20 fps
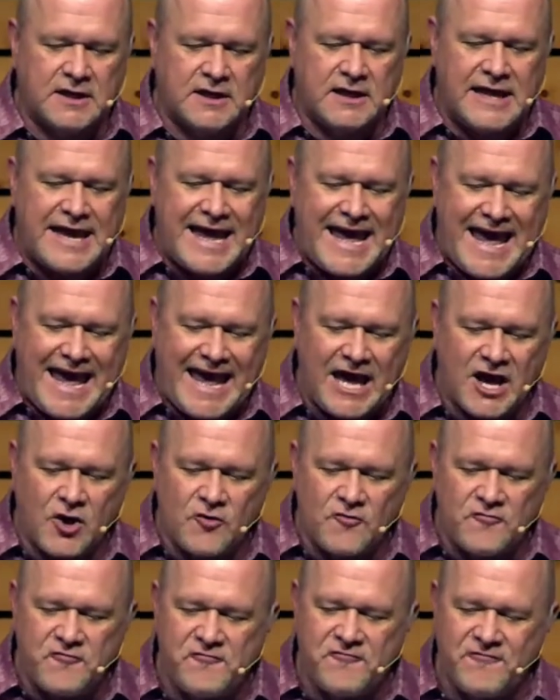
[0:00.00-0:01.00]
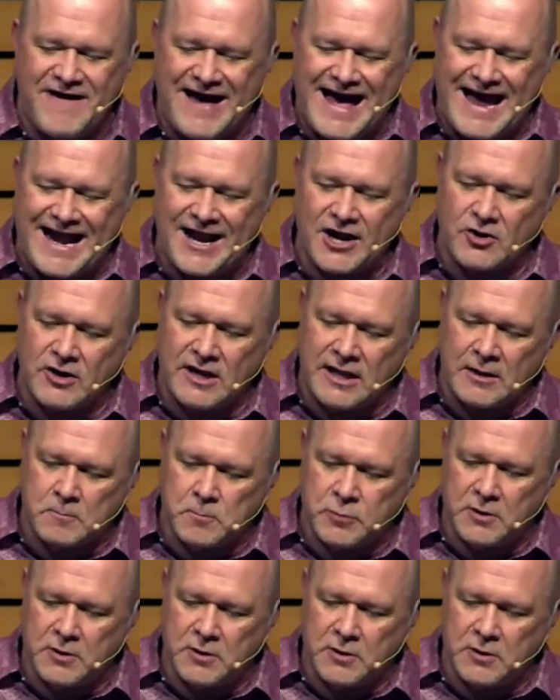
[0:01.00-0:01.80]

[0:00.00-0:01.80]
Hail, fire, and